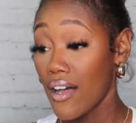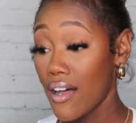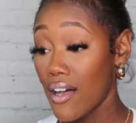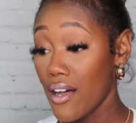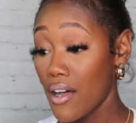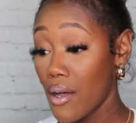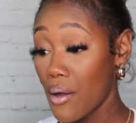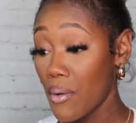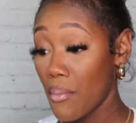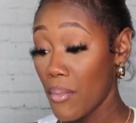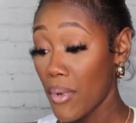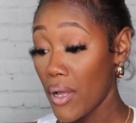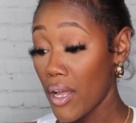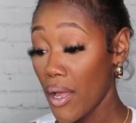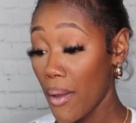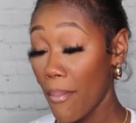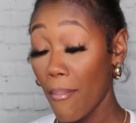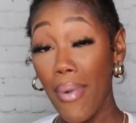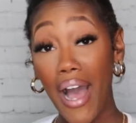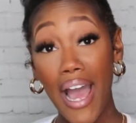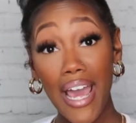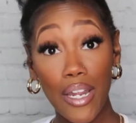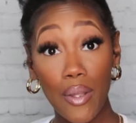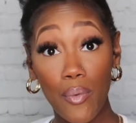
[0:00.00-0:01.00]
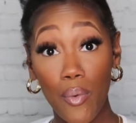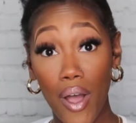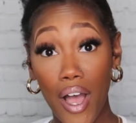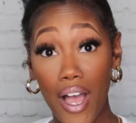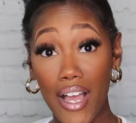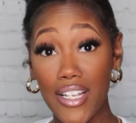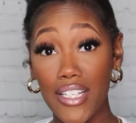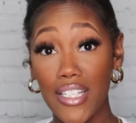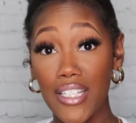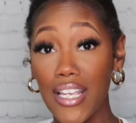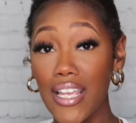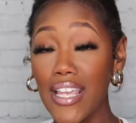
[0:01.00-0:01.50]
body
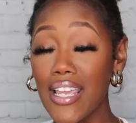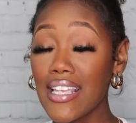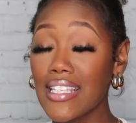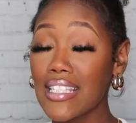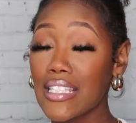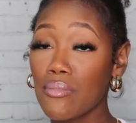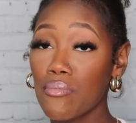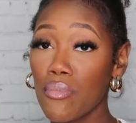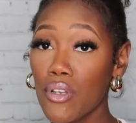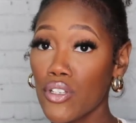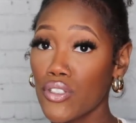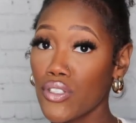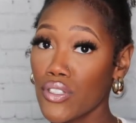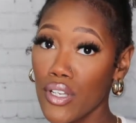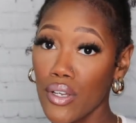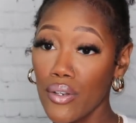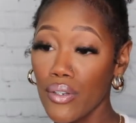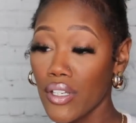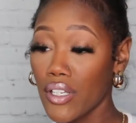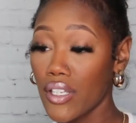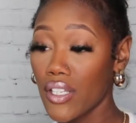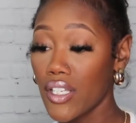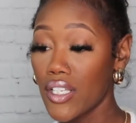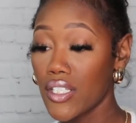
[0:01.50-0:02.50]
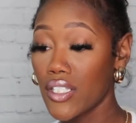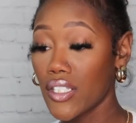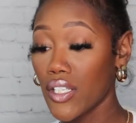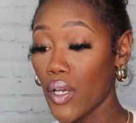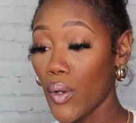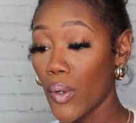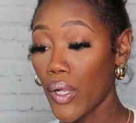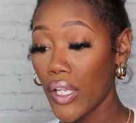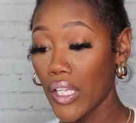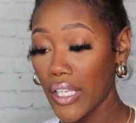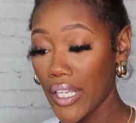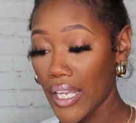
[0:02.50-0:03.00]
wash. It smells so good,
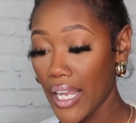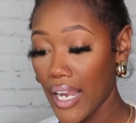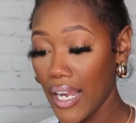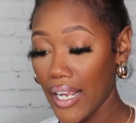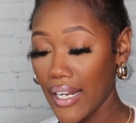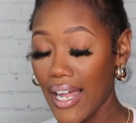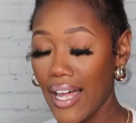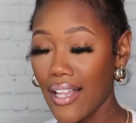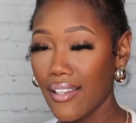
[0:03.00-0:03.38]
so clean.